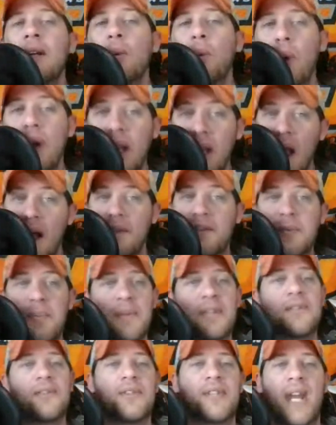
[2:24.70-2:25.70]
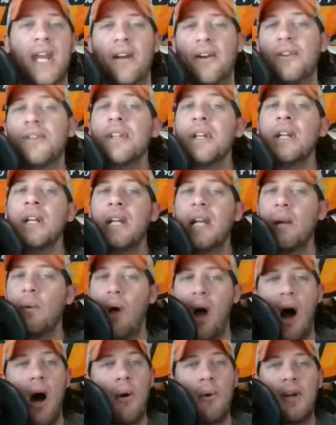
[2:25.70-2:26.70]
We love Spencer Sanders. He will
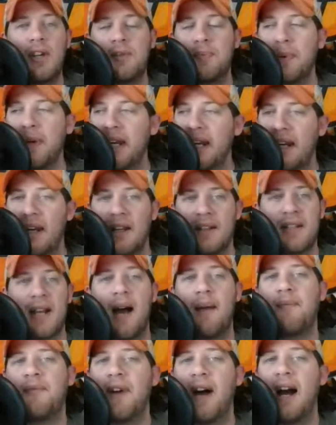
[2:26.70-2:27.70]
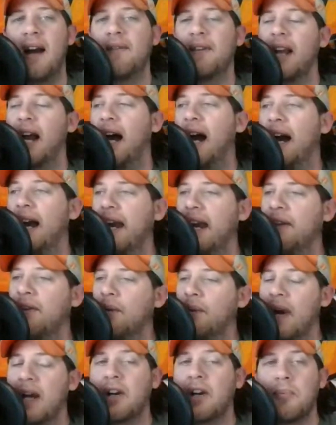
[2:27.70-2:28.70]
always be a top 5 guy in
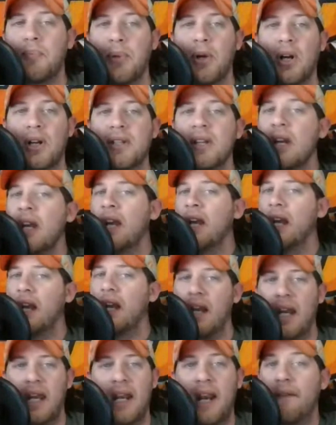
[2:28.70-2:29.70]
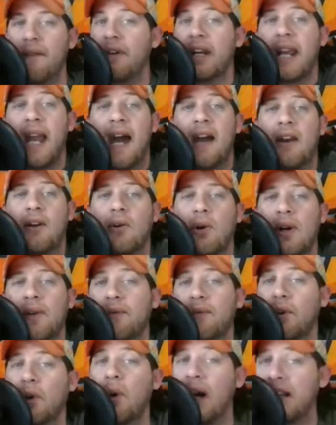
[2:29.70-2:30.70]
the record books in every category
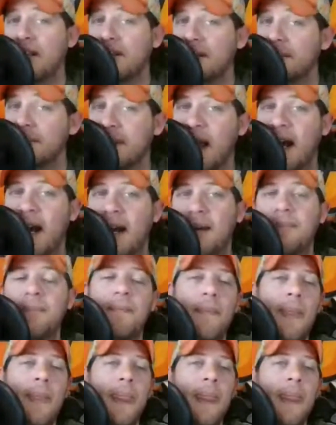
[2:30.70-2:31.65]
for quite some time.